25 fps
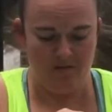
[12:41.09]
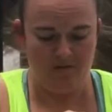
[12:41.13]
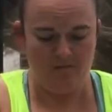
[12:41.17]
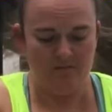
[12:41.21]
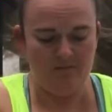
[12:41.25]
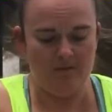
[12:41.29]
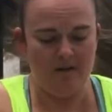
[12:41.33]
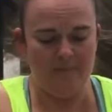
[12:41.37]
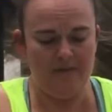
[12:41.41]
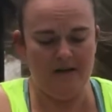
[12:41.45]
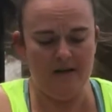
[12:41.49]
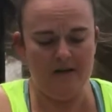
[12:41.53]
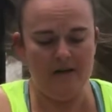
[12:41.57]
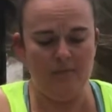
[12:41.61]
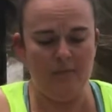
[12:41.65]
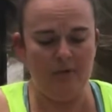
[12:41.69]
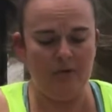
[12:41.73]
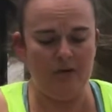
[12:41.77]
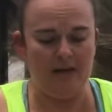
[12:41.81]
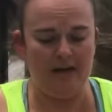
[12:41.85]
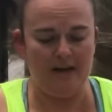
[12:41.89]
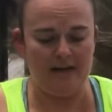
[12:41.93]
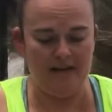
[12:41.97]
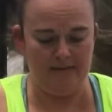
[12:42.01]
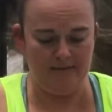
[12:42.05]
Probably double
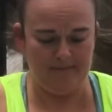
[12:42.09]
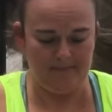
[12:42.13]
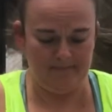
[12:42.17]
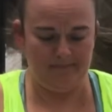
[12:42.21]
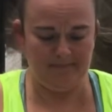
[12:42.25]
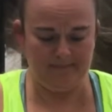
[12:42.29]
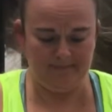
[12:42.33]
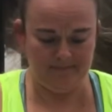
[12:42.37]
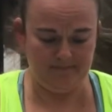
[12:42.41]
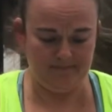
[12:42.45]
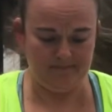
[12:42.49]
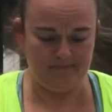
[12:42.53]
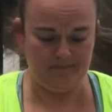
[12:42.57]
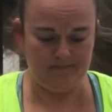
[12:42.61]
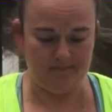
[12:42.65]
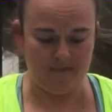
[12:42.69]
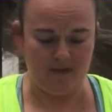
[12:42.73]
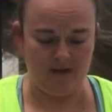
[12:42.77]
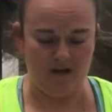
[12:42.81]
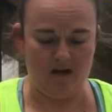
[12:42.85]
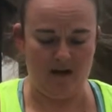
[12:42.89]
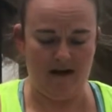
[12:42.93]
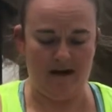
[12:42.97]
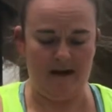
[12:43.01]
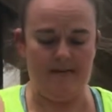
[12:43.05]
knot it.
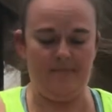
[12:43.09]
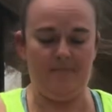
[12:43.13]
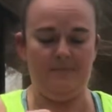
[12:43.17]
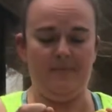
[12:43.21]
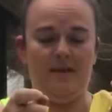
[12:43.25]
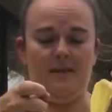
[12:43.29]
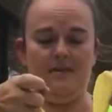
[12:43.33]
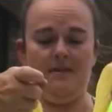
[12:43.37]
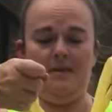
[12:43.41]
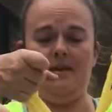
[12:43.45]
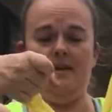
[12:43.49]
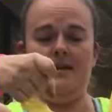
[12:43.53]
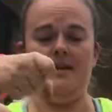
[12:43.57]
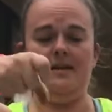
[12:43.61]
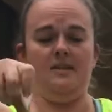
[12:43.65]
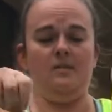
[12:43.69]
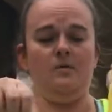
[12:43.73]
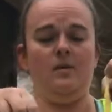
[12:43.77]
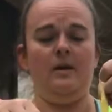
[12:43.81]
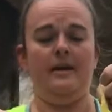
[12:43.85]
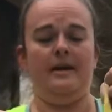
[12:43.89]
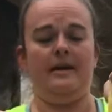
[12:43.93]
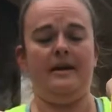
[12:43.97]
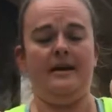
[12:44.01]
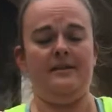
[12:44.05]
All right, and then guess
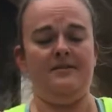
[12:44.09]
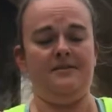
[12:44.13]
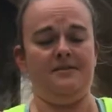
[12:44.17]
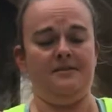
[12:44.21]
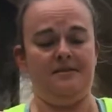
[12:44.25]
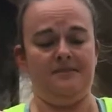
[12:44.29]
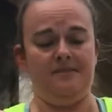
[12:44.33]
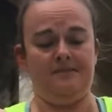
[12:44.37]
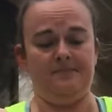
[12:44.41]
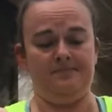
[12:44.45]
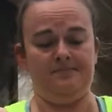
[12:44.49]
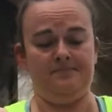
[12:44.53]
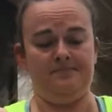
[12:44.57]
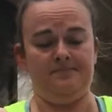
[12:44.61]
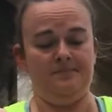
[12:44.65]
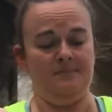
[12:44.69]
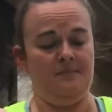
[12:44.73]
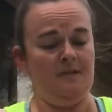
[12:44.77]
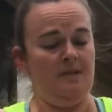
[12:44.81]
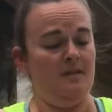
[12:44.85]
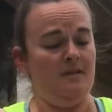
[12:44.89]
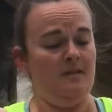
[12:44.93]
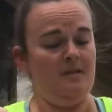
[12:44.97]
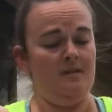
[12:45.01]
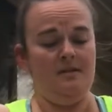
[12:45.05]
what, guys?
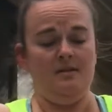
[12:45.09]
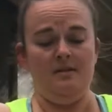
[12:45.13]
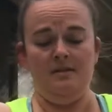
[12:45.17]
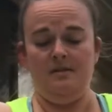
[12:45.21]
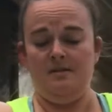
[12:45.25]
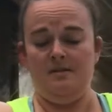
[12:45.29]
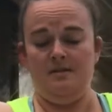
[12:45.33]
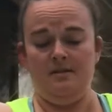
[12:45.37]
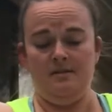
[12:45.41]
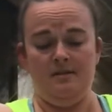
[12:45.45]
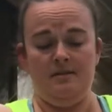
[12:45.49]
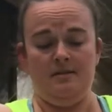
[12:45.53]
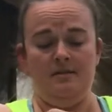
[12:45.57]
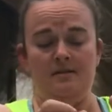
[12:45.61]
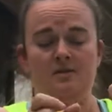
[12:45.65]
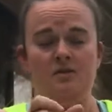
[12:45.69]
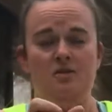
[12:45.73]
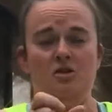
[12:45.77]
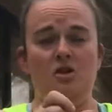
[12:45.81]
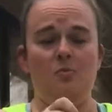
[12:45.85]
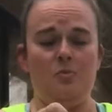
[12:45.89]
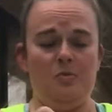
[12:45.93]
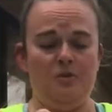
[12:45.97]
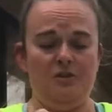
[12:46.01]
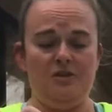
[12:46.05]

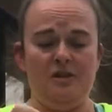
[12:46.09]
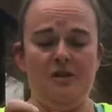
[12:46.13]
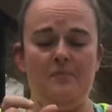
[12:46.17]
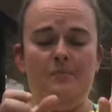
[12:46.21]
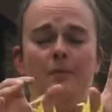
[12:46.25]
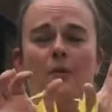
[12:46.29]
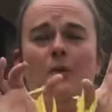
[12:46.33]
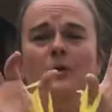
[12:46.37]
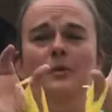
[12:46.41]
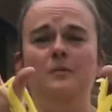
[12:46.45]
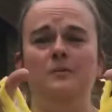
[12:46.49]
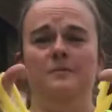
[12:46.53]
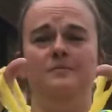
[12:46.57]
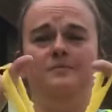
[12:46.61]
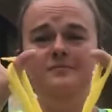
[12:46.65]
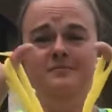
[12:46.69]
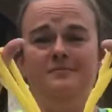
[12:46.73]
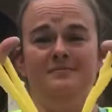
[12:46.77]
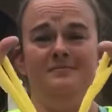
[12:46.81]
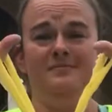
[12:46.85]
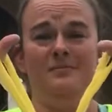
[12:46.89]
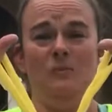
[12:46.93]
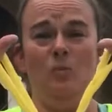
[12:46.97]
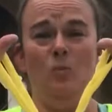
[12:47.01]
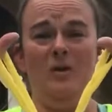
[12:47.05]
Super simple.
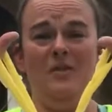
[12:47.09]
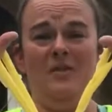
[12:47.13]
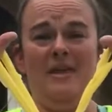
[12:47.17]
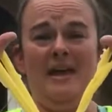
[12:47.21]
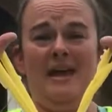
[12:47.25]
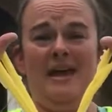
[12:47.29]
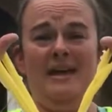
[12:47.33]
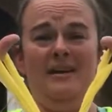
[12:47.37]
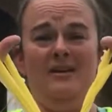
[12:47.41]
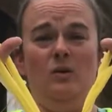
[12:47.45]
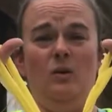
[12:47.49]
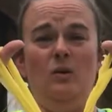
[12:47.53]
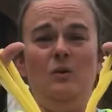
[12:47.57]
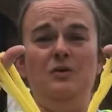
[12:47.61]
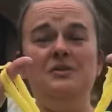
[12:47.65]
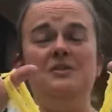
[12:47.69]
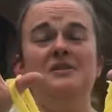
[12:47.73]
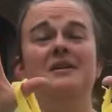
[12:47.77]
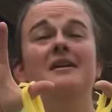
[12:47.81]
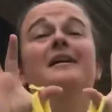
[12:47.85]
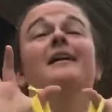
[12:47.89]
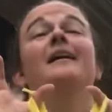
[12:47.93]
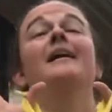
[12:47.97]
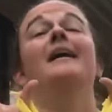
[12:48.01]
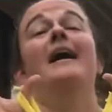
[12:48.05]
With handles,
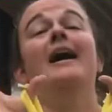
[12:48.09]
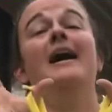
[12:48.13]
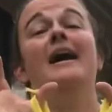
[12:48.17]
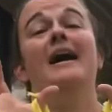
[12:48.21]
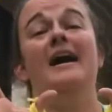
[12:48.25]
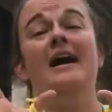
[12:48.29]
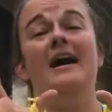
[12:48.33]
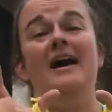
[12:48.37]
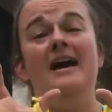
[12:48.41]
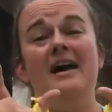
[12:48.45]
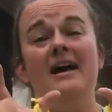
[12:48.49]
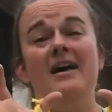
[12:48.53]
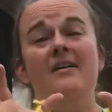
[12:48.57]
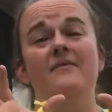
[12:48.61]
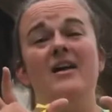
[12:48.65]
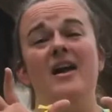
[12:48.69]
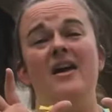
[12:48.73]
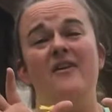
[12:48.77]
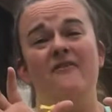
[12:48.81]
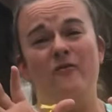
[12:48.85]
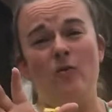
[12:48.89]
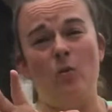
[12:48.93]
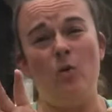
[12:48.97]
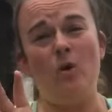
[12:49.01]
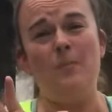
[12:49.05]
I have
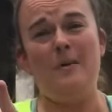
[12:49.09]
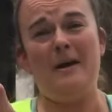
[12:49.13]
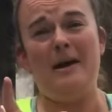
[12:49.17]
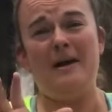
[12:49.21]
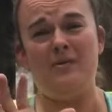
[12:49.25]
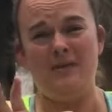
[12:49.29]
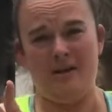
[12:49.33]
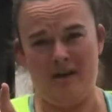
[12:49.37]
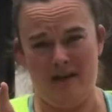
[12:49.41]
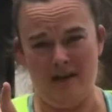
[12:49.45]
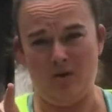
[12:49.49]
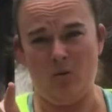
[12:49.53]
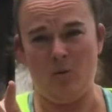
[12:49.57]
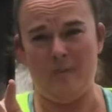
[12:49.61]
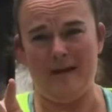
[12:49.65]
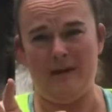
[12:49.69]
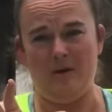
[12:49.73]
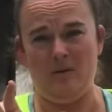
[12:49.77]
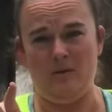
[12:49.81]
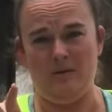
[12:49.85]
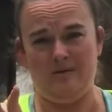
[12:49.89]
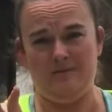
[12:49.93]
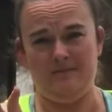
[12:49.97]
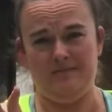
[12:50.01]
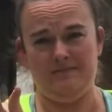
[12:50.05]
a 4-pound
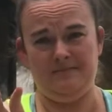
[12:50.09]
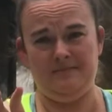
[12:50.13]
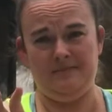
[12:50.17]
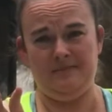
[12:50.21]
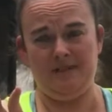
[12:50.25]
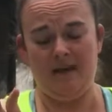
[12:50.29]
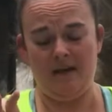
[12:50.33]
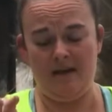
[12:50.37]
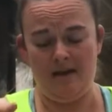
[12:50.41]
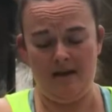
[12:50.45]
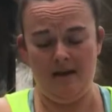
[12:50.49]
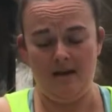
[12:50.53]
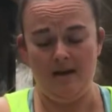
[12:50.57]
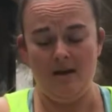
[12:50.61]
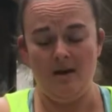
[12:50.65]
kettlebell, okay?